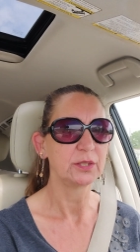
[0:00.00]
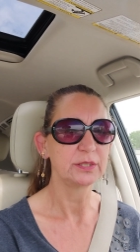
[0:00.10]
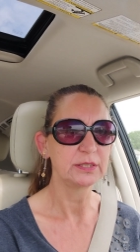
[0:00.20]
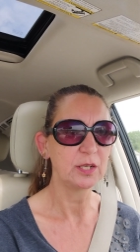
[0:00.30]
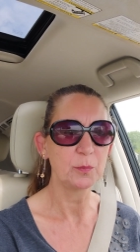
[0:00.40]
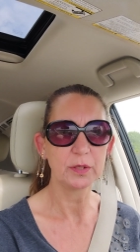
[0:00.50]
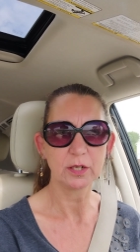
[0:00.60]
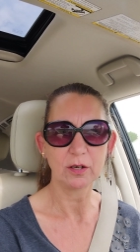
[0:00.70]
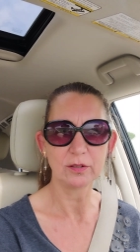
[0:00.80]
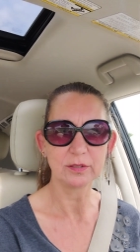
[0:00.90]
you know, cinnamon
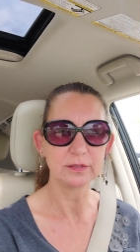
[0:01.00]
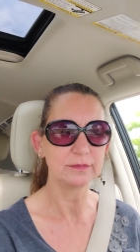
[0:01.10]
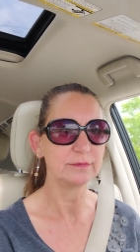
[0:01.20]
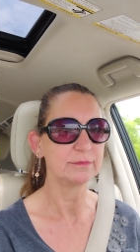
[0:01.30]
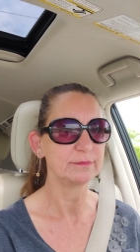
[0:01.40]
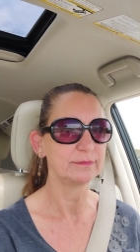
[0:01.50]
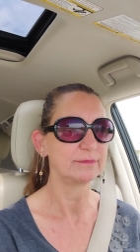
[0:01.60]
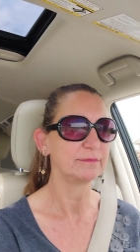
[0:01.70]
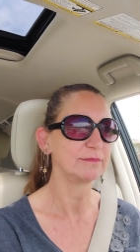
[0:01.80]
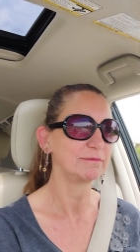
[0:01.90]
colored
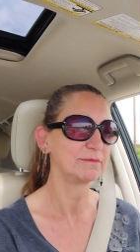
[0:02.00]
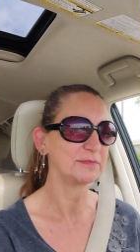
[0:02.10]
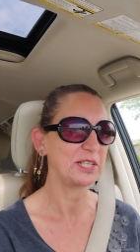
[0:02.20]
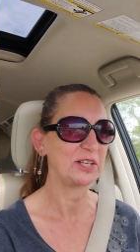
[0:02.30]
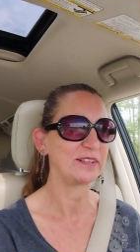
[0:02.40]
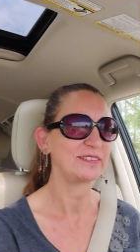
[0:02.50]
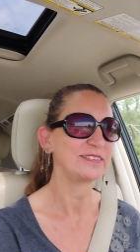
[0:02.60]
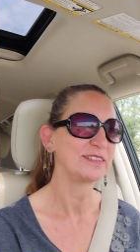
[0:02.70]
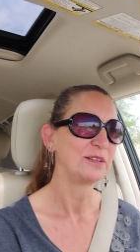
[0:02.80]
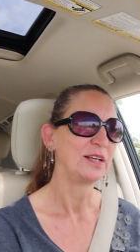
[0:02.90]
kids.